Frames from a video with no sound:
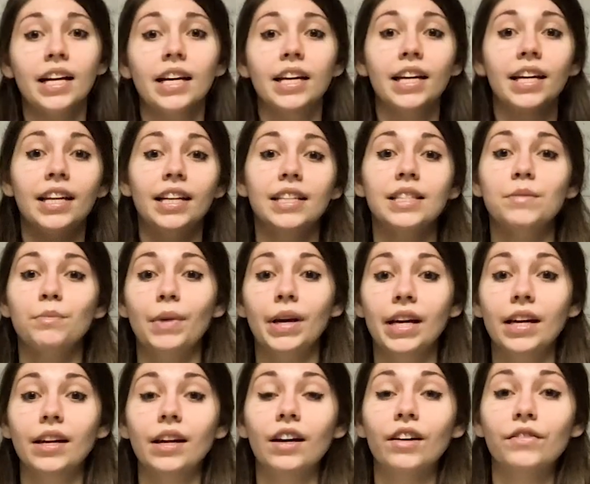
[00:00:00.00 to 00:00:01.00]
It is
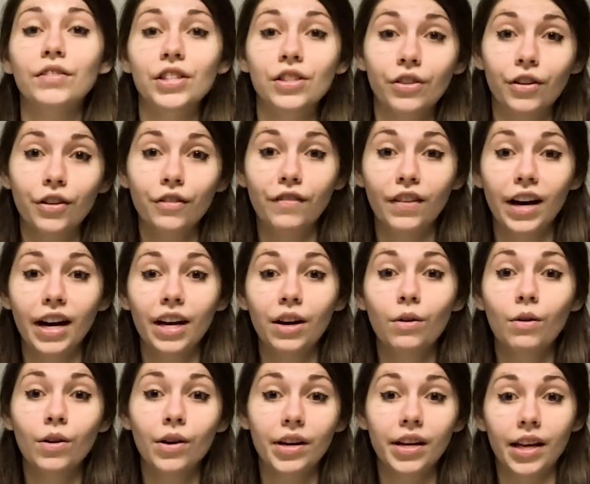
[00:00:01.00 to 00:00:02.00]
made of certified
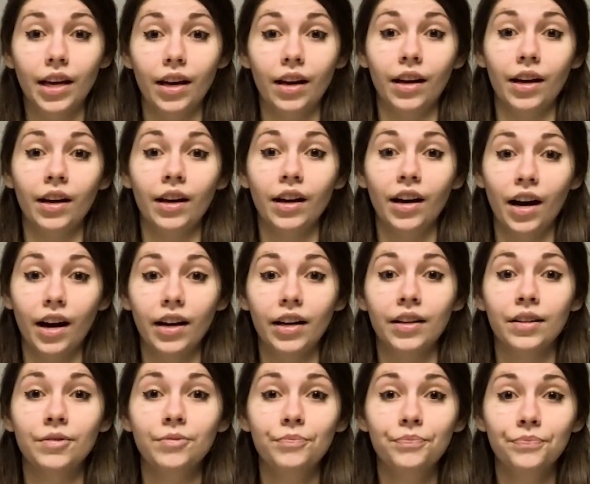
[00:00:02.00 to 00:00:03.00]
organic
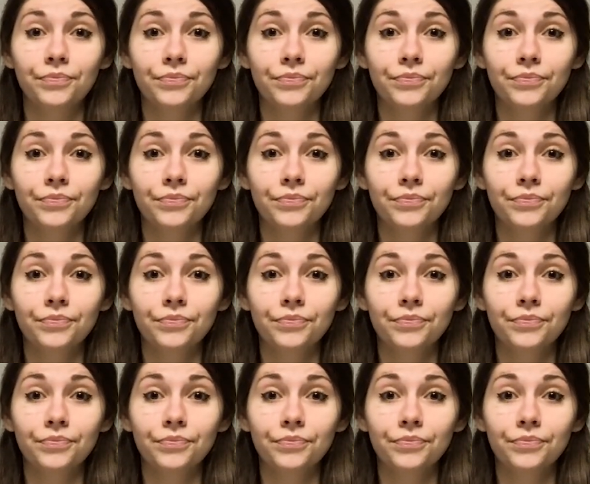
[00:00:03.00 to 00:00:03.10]
cotton.